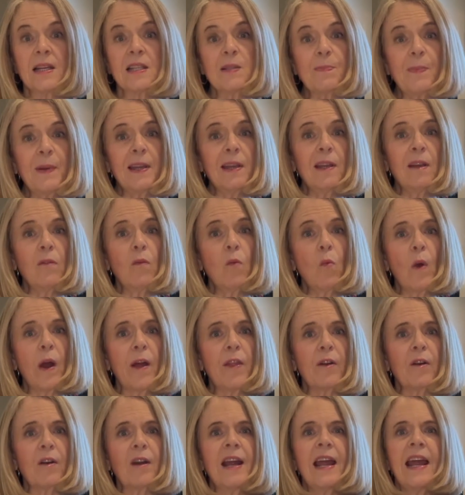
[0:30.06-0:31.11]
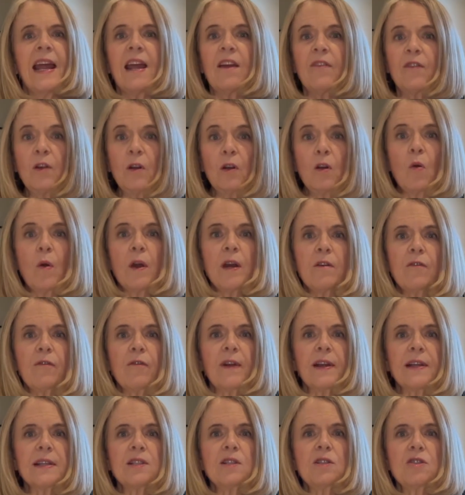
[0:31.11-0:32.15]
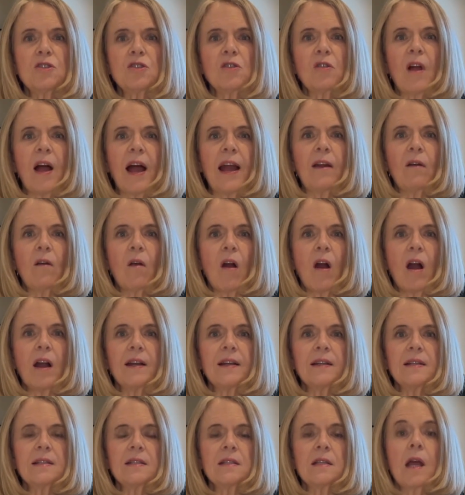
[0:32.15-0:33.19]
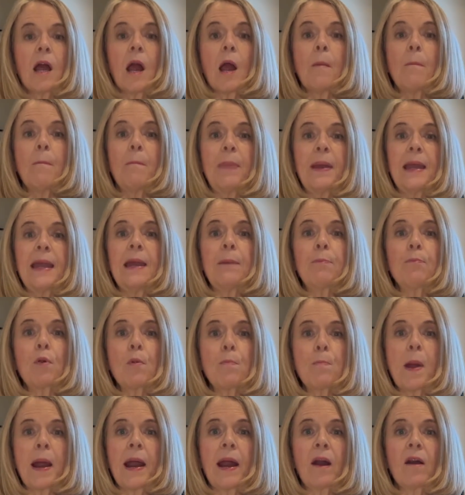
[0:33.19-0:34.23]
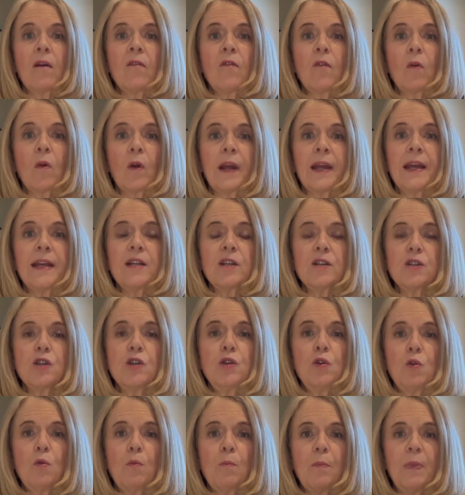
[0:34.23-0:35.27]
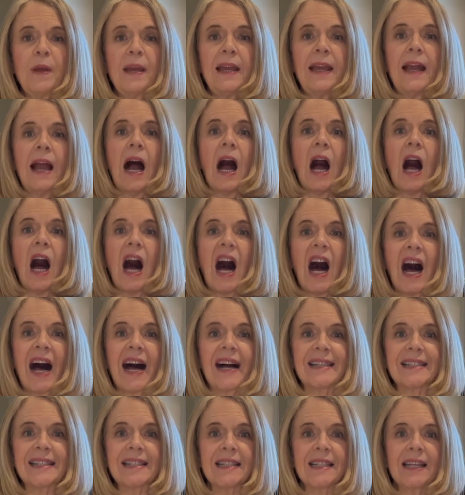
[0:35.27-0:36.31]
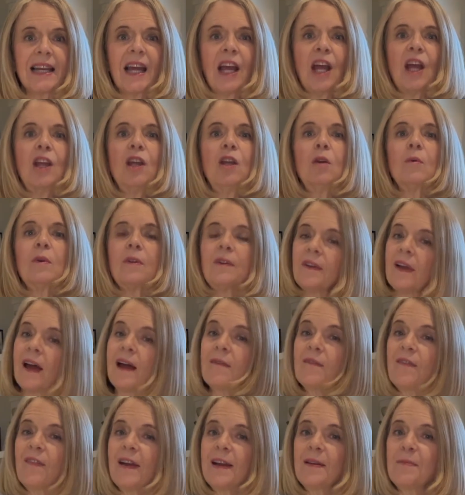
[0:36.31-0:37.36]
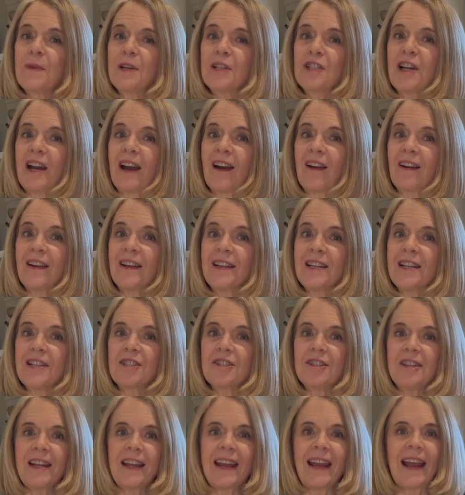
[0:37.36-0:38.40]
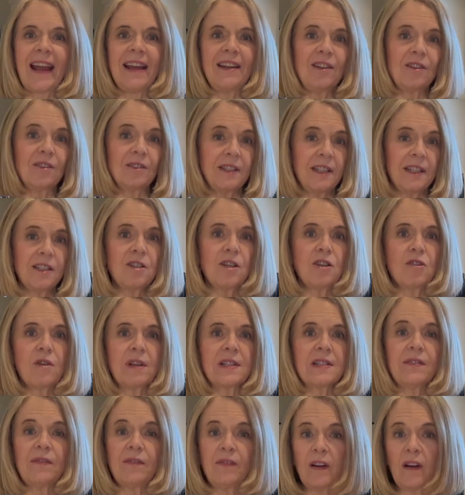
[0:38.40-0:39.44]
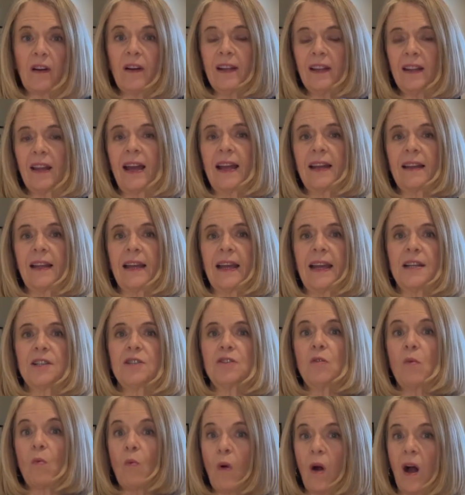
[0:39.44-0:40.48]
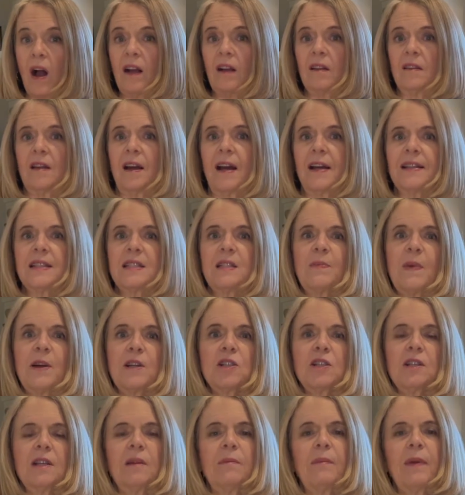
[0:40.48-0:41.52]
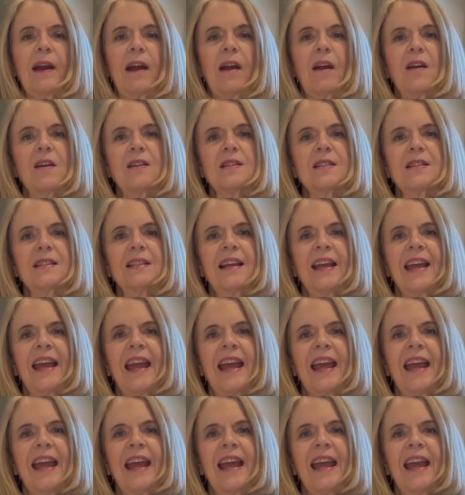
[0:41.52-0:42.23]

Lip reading: Speaking of weather, if you're going to France in July or August, be prepared for it to be hot. You will not find much air conditioning and you'll need to dress very lightly as you'll walk a lot, especially in Paris.